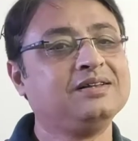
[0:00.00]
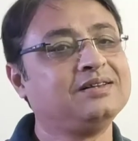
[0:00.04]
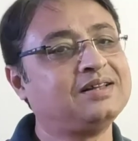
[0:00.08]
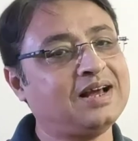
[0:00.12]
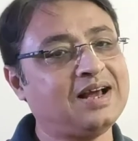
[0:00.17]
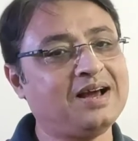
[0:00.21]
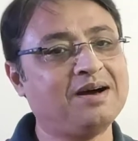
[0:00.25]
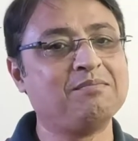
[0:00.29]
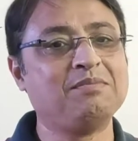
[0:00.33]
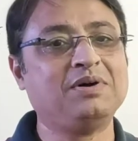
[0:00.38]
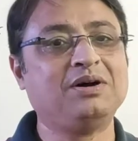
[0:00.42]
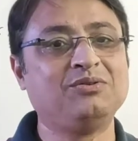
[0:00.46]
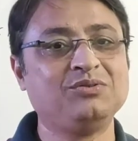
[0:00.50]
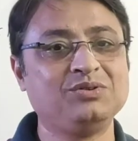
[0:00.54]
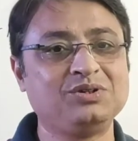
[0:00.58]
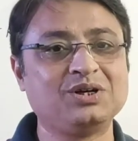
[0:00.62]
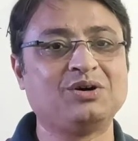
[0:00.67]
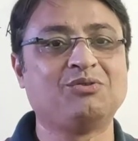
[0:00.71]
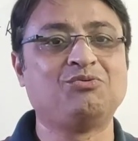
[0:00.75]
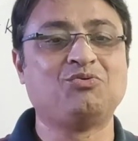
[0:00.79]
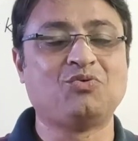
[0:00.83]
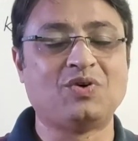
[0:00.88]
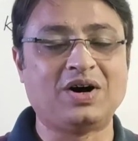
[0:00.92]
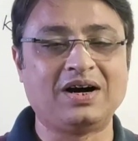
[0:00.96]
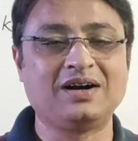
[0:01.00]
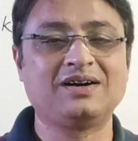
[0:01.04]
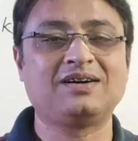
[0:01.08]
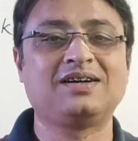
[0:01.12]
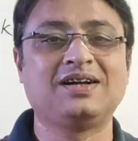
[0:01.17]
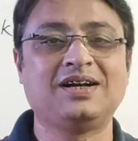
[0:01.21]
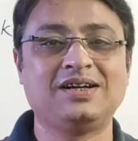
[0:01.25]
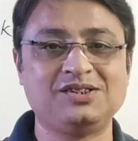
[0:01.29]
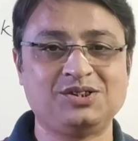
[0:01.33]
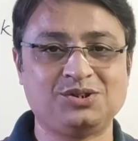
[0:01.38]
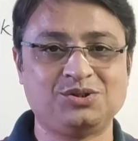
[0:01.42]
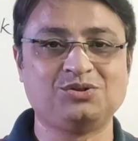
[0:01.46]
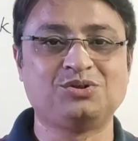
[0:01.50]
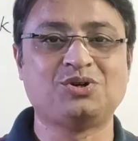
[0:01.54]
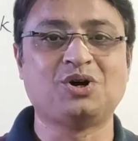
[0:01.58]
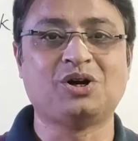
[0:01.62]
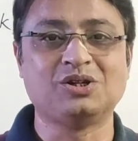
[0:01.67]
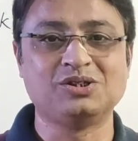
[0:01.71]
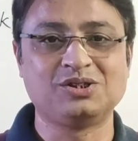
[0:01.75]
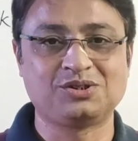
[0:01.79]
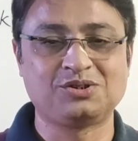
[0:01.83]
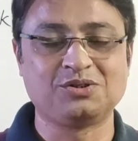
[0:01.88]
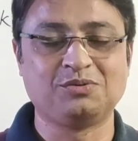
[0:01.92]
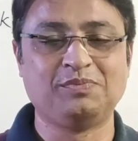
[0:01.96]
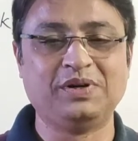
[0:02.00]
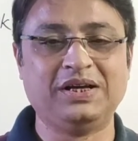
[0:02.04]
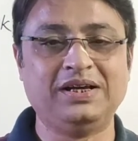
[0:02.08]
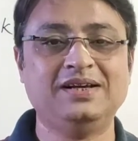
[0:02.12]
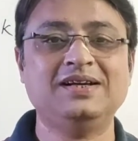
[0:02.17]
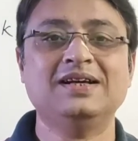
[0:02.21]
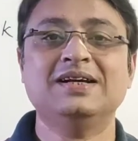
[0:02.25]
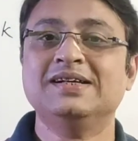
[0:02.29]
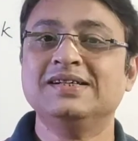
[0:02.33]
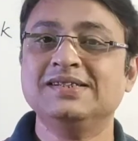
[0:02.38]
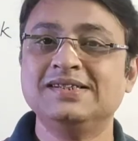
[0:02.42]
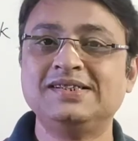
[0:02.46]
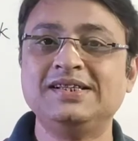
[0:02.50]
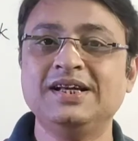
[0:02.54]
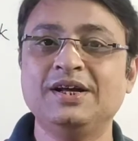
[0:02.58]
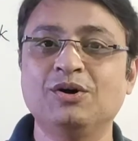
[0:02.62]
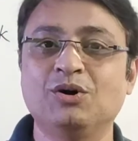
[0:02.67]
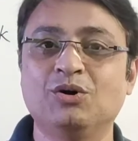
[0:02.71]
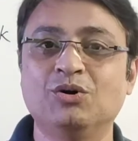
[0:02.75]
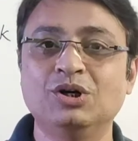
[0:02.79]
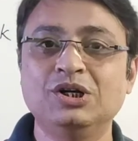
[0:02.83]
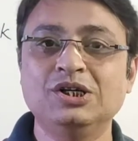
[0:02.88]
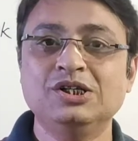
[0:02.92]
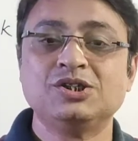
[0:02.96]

the amount of work done should also be zero.